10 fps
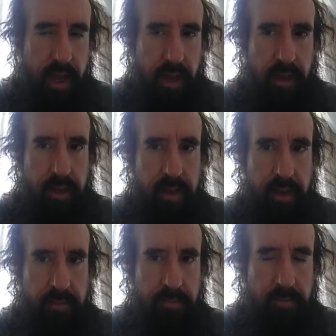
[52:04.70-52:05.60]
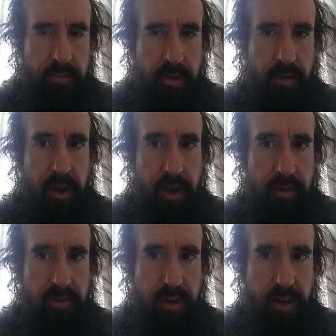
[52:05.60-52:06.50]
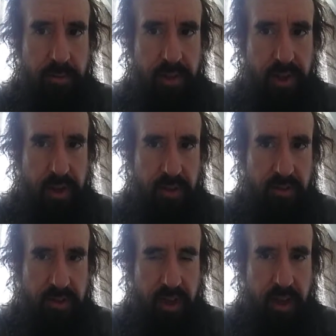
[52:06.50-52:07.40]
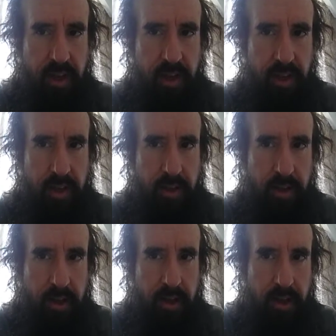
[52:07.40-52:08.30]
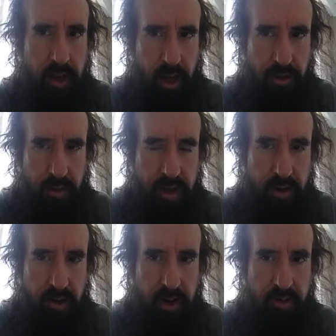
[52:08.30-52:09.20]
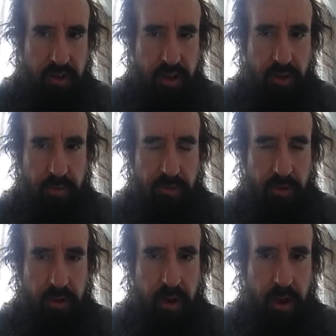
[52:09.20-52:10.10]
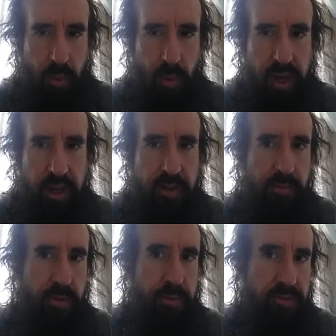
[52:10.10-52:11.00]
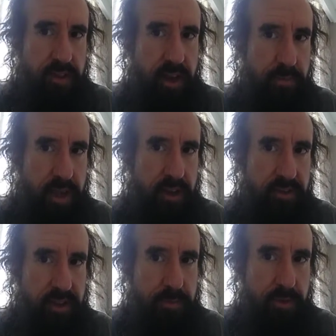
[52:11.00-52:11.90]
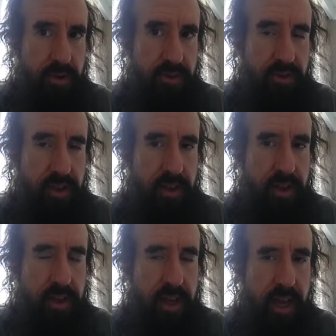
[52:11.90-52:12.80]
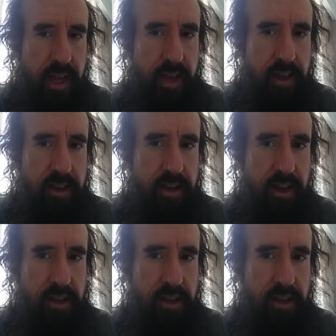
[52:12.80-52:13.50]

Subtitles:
And Kant's going to come along and say, although he credits Hume for waking him from his dogmatic slumbers, and